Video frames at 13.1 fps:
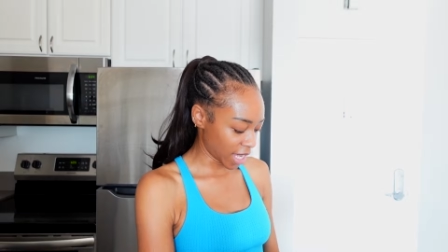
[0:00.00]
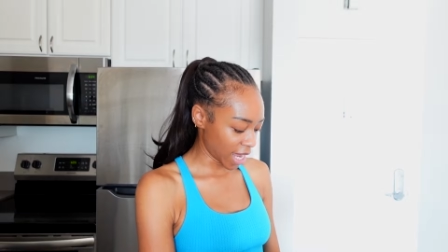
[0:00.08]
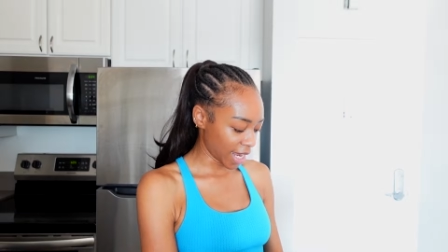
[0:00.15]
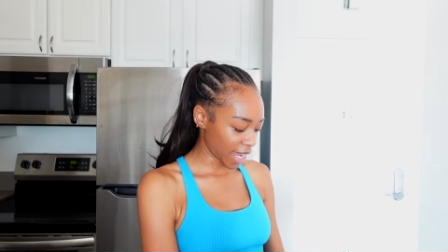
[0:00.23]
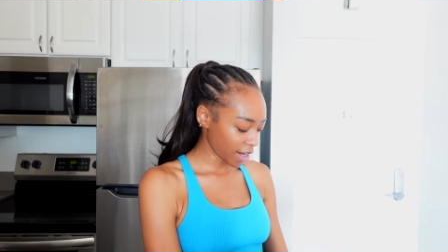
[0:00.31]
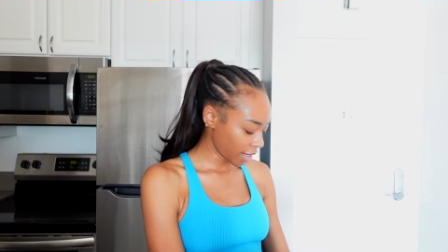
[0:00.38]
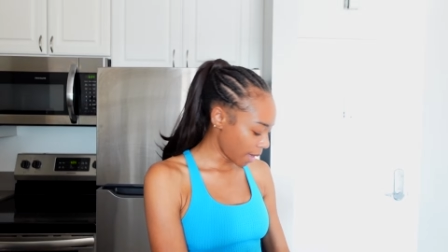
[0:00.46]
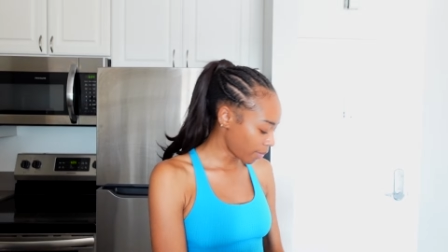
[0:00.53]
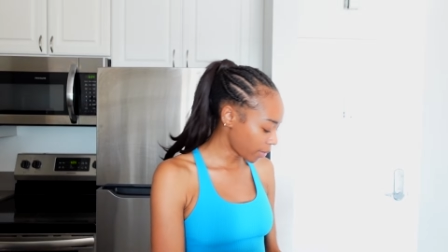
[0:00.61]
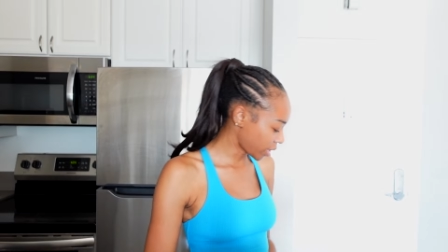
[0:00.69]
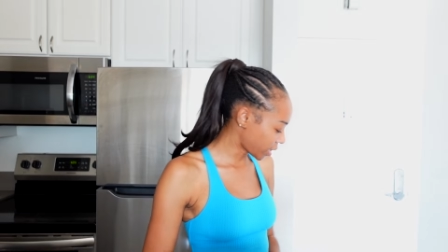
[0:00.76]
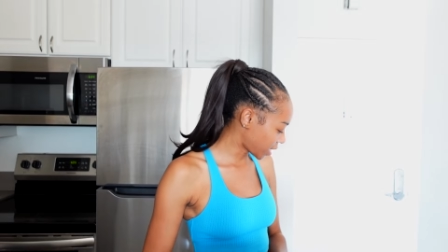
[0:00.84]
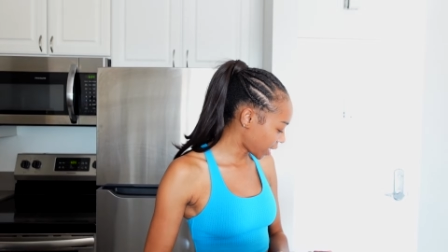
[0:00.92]
I got a couple
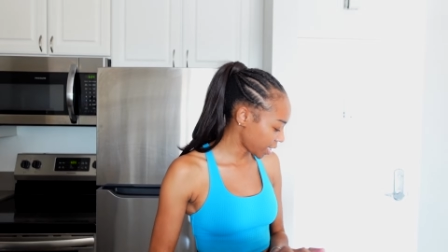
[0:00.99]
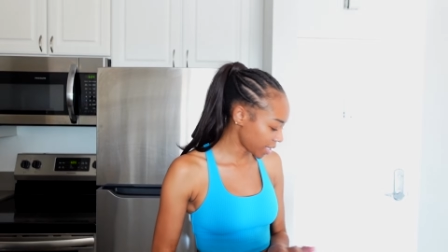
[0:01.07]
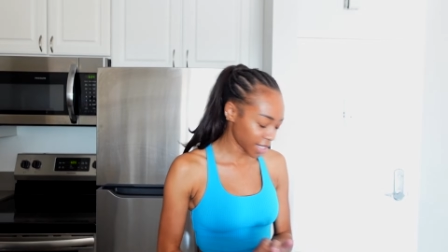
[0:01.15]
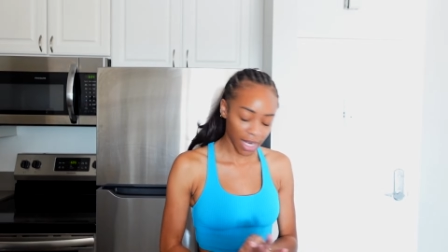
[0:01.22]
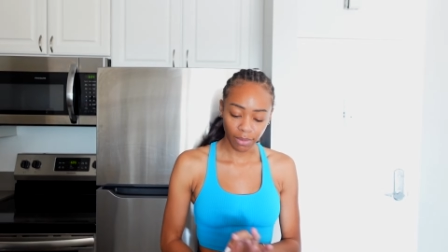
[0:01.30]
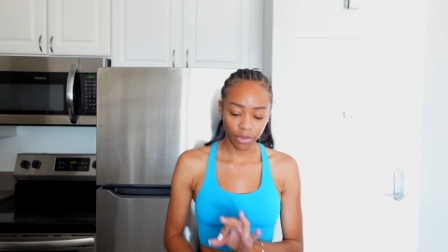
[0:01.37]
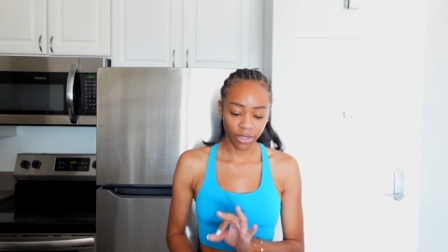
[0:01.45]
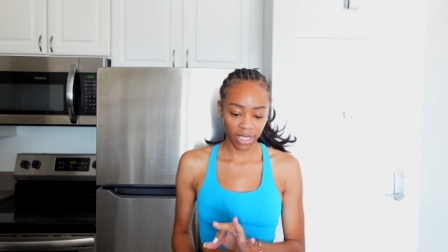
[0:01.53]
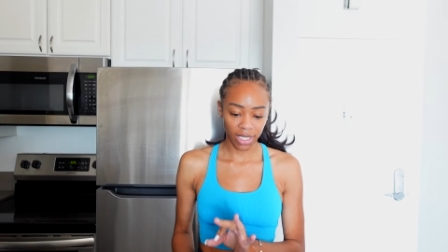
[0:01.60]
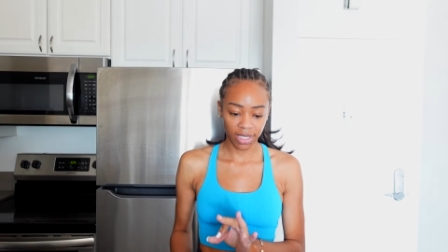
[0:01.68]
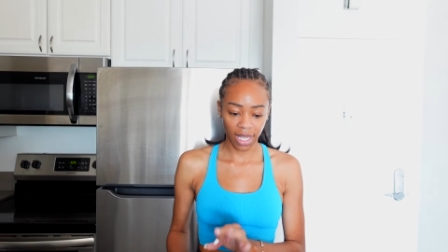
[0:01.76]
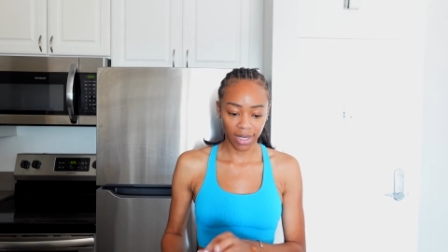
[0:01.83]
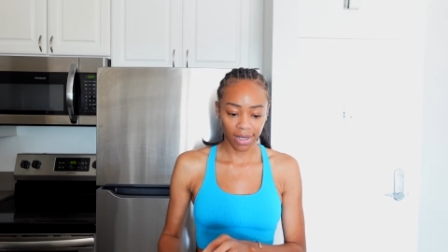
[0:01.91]
good things that I'm really
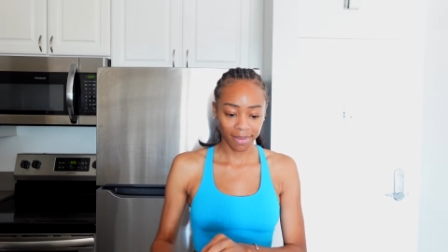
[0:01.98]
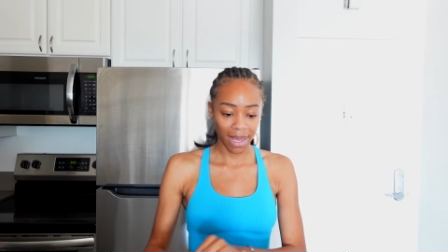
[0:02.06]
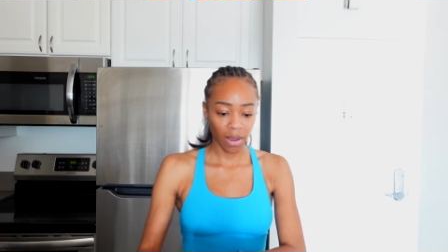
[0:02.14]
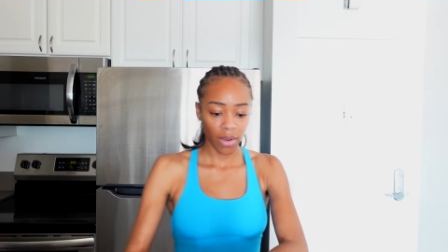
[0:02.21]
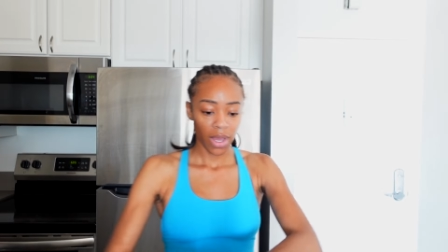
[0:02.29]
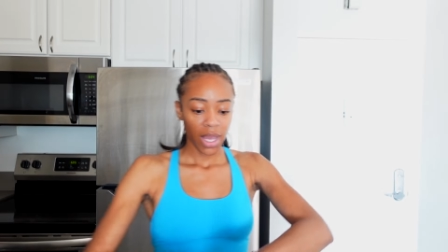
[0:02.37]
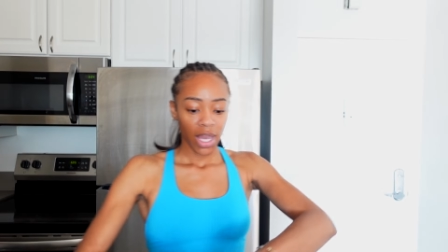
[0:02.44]
excited about